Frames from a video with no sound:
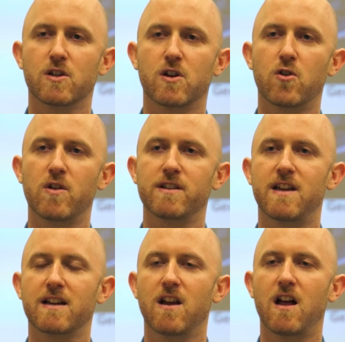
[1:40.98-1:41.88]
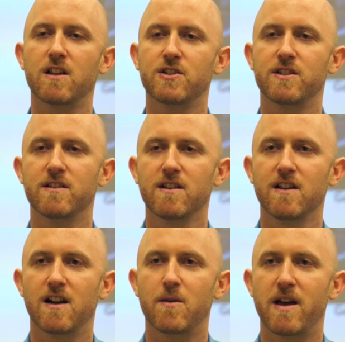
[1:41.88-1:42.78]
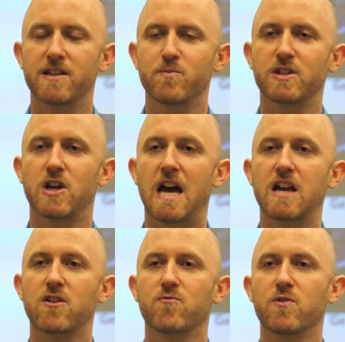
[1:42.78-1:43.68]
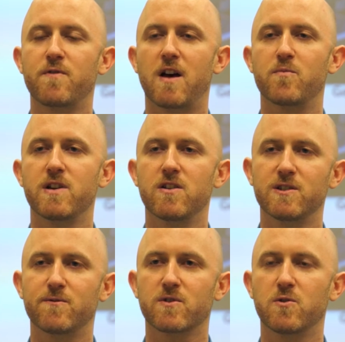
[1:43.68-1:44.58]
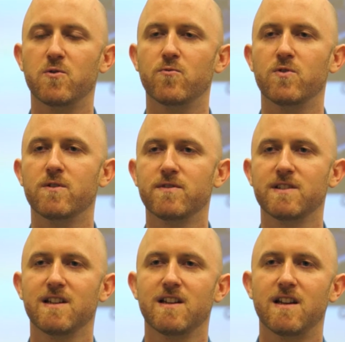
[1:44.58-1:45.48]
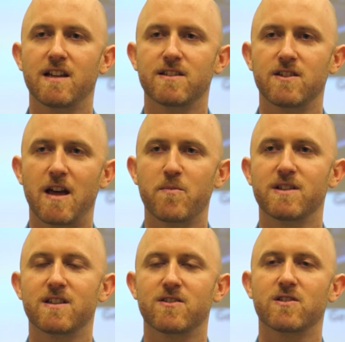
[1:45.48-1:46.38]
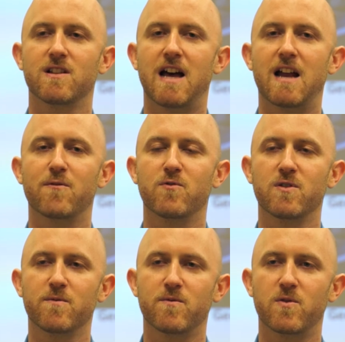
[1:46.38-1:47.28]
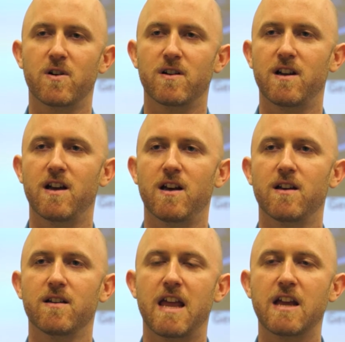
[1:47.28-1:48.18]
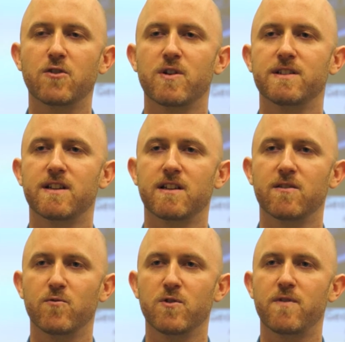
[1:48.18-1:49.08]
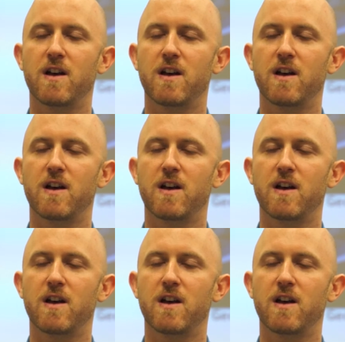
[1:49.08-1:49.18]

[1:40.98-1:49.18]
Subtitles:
current technology has much higher roof albedos for cool roofs. And so that means that there's a lot of room for increasing roof